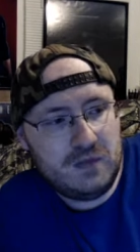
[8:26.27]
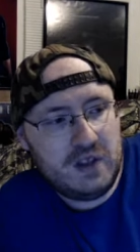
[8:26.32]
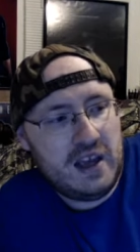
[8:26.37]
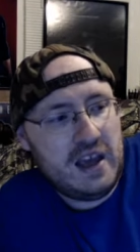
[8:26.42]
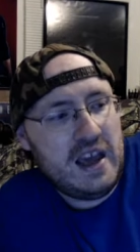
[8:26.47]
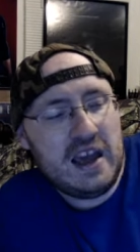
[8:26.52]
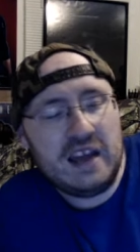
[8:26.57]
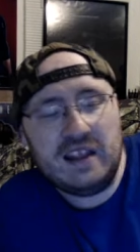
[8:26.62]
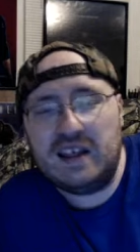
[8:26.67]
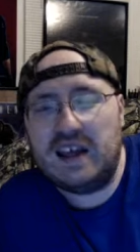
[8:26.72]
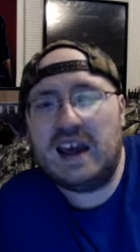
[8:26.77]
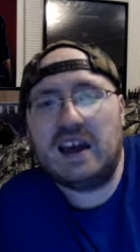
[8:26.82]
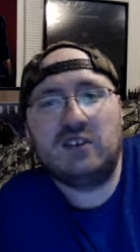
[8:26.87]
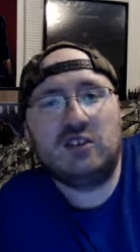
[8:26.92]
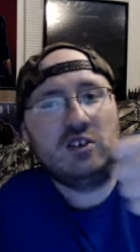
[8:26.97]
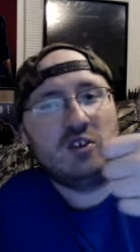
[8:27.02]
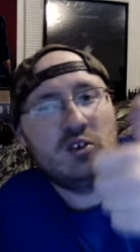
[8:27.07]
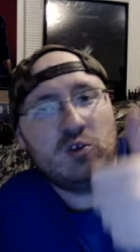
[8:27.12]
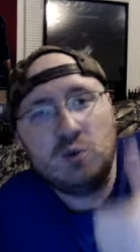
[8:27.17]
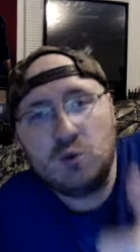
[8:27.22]
And it has a
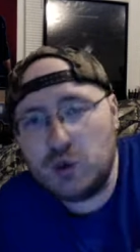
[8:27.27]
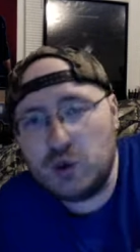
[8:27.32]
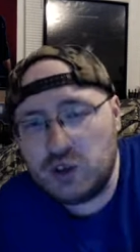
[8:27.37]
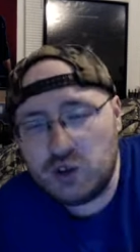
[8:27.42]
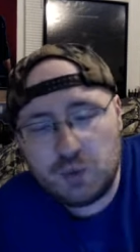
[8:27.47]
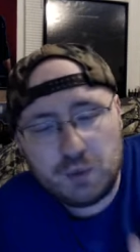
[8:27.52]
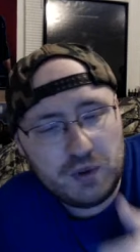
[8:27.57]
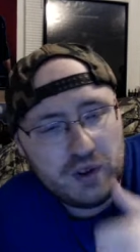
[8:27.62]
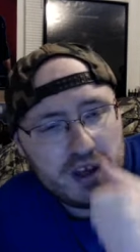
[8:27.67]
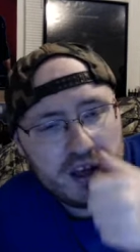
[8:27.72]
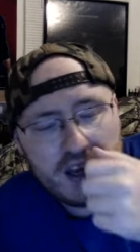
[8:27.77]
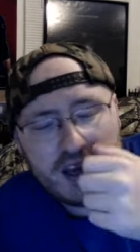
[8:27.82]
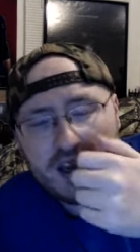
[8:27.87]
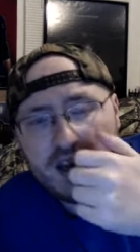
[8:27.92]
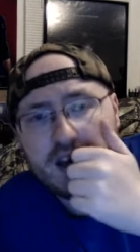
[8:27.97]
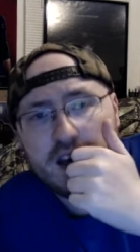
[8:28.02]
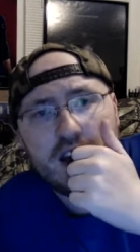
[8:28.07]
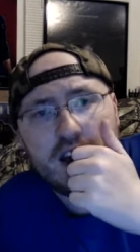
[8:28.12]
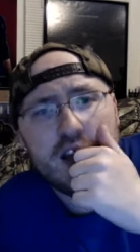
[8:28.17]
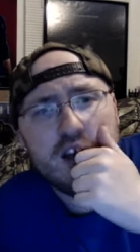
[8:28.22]
switchblade.
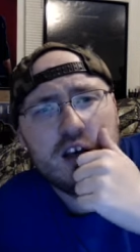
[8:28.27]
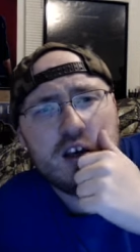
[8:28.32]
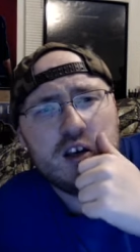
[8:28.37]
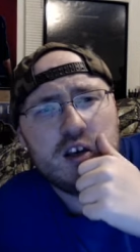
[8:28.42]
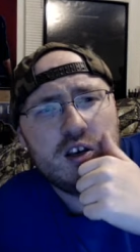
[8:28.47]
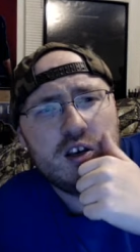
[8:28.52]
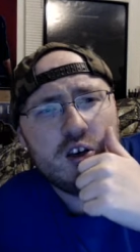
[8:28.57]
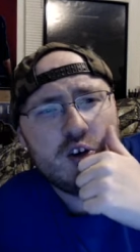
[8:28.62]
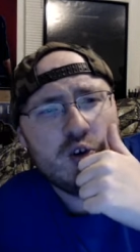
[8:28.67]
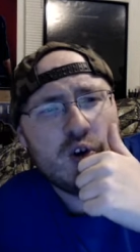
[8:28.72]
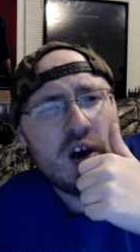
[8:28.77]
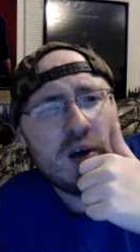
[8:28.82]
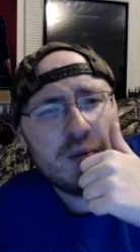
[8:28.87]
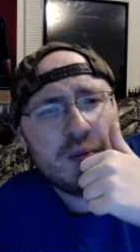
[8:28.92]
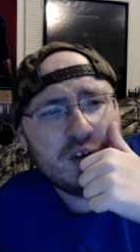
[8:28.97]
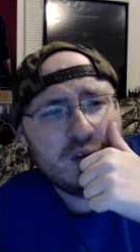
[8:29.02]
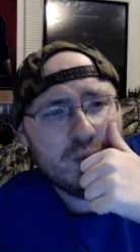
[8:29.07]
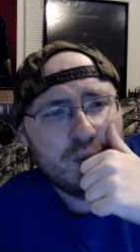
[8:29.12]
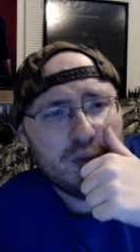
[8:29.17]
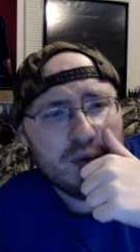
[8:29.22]
You know how
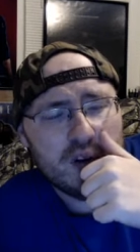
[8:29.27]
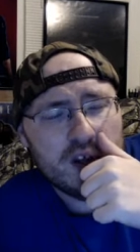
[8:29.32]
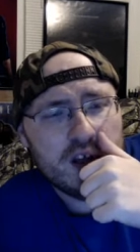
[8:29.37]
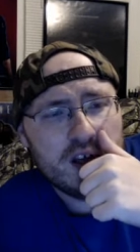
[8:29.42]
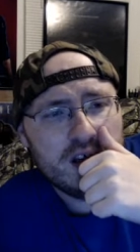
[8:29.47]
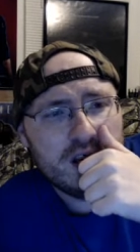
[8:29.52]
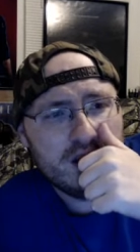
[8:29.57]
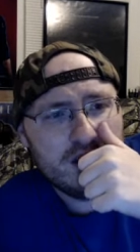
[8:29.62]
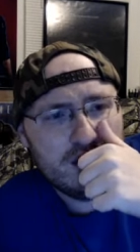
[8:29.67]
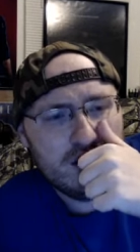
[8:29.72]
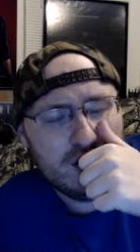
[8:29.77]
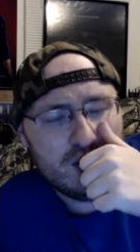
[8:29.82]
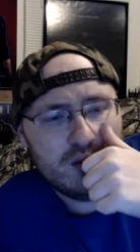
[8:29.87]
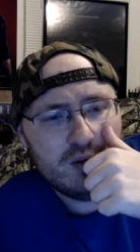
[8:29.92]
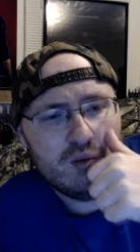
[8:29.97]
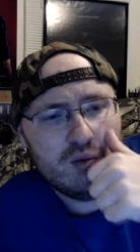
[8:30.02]
much blood, you know,